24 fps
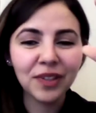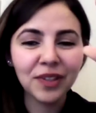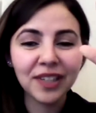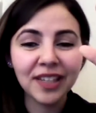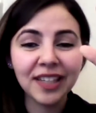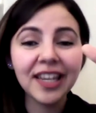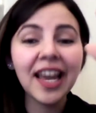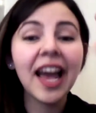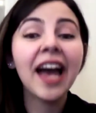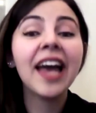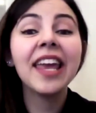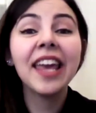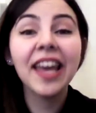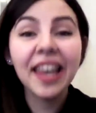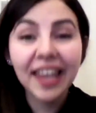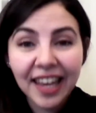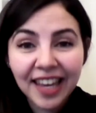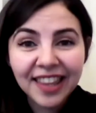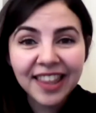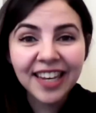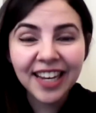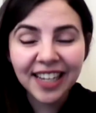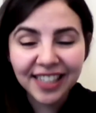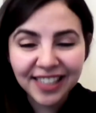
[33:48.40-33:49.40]
Yeah,
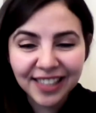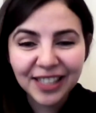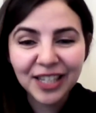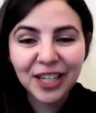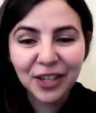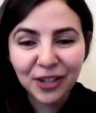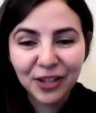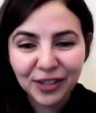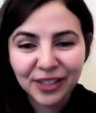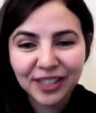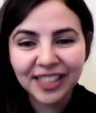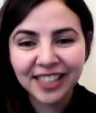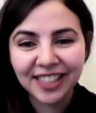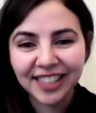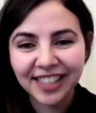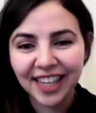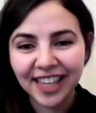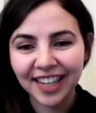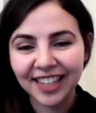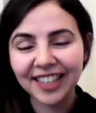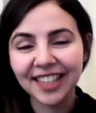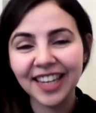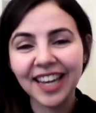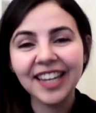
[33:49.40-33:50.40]
the anti-heroes,
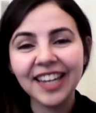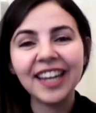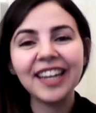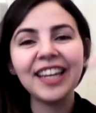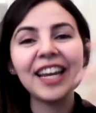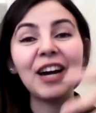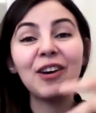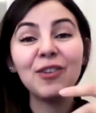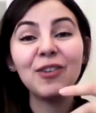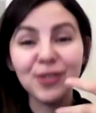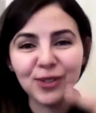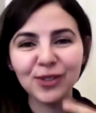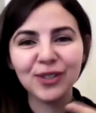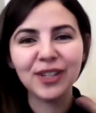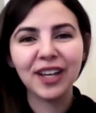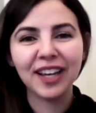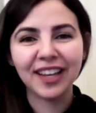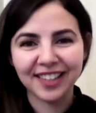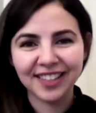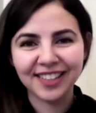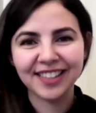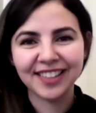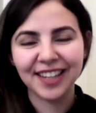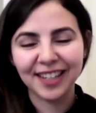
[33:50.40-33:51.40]
exactly. And I also like
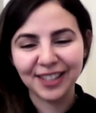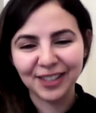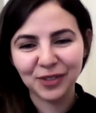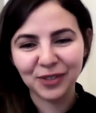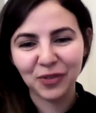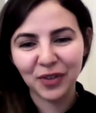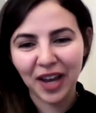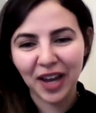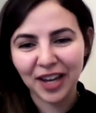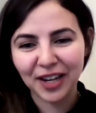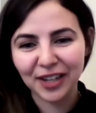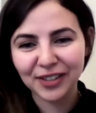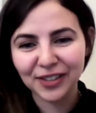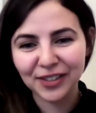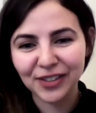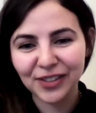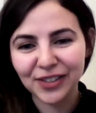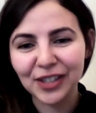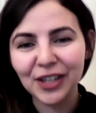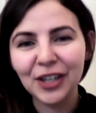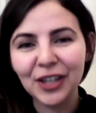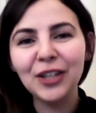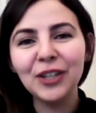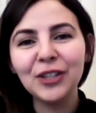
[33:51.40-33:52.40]
these kind of characters.
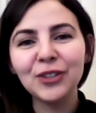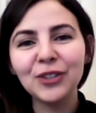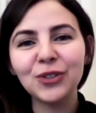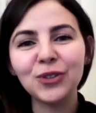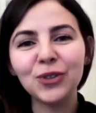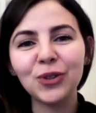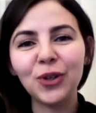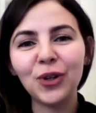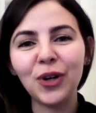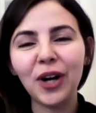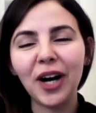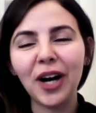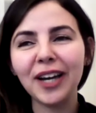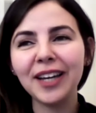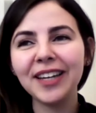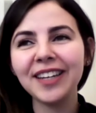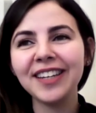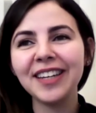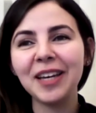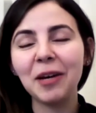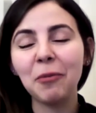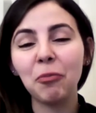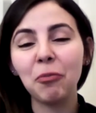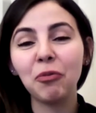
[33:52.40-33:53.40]
So
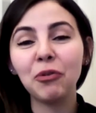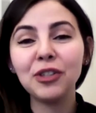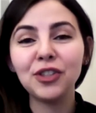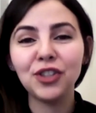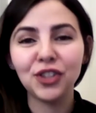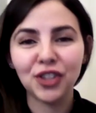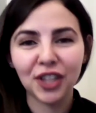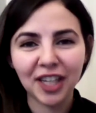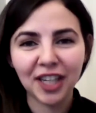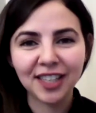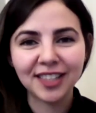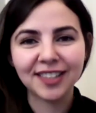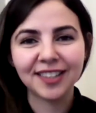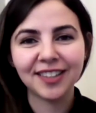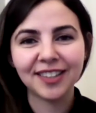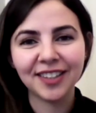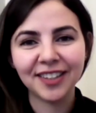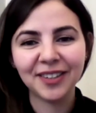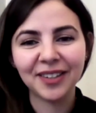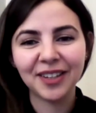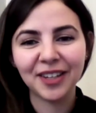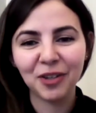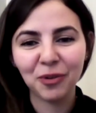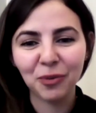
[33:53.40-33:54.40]
I appreciate
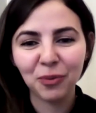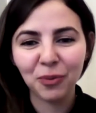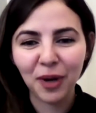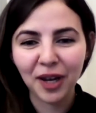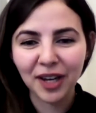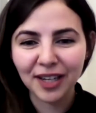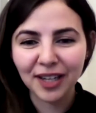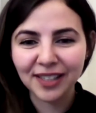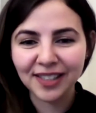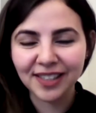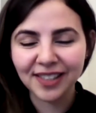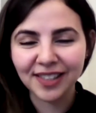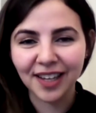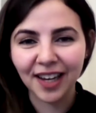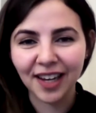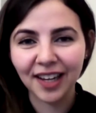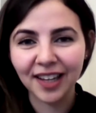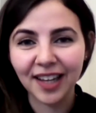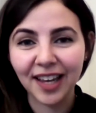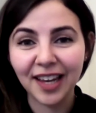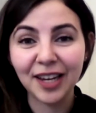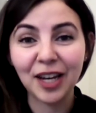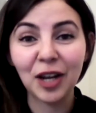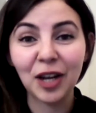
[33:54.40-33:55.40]
her writing style,
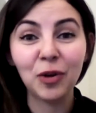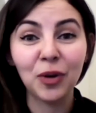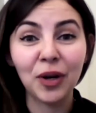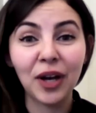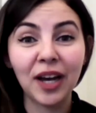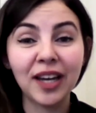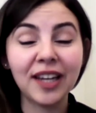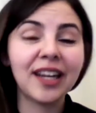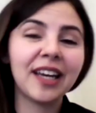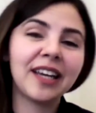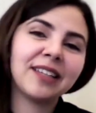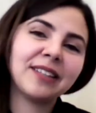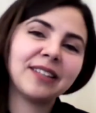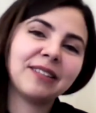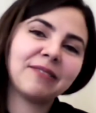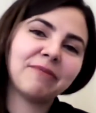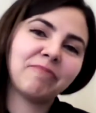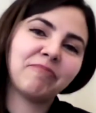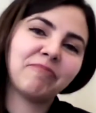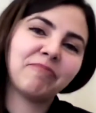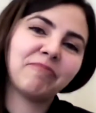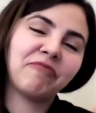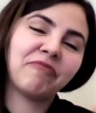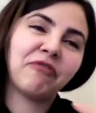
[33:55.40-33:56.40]
and I
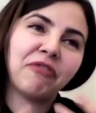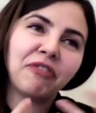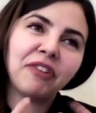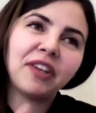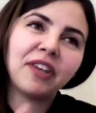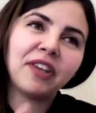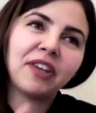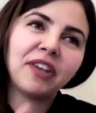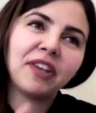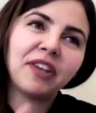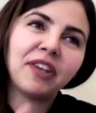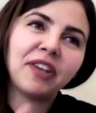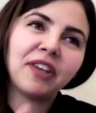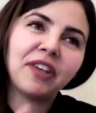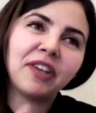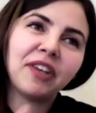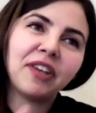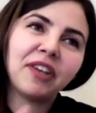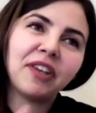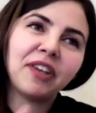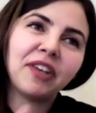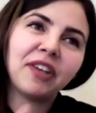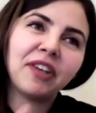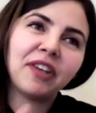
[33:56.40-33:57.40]

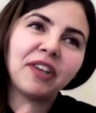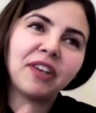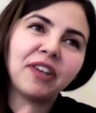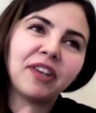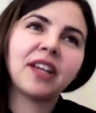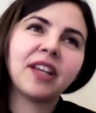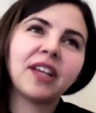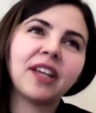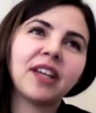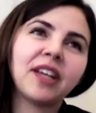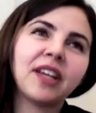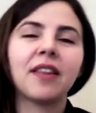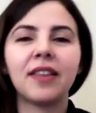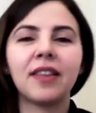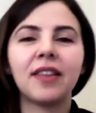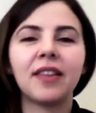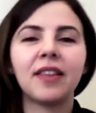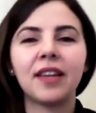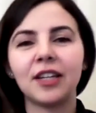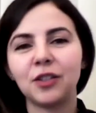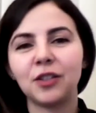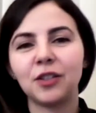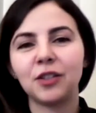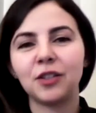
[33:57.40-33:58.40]
feel
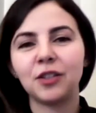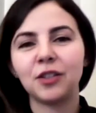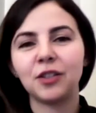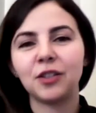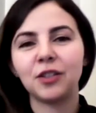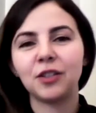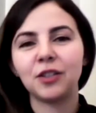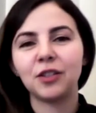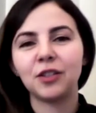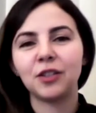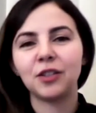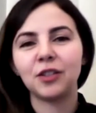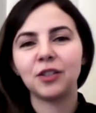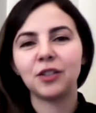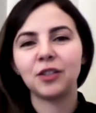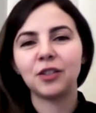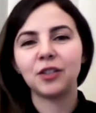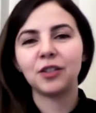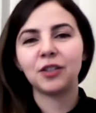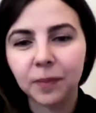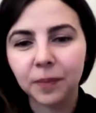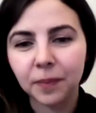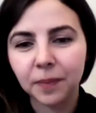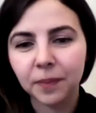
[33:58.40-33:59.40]
that my writing style
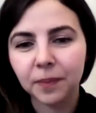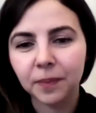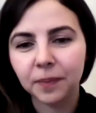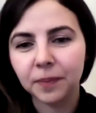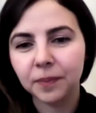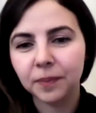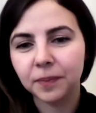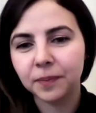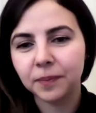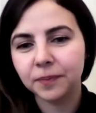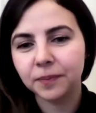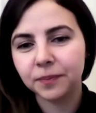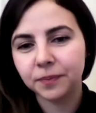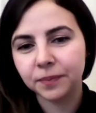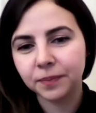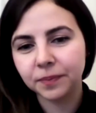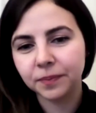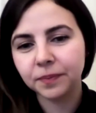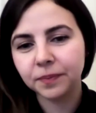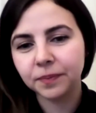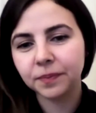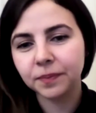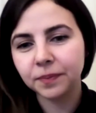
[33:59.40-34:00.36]
almost looks like her.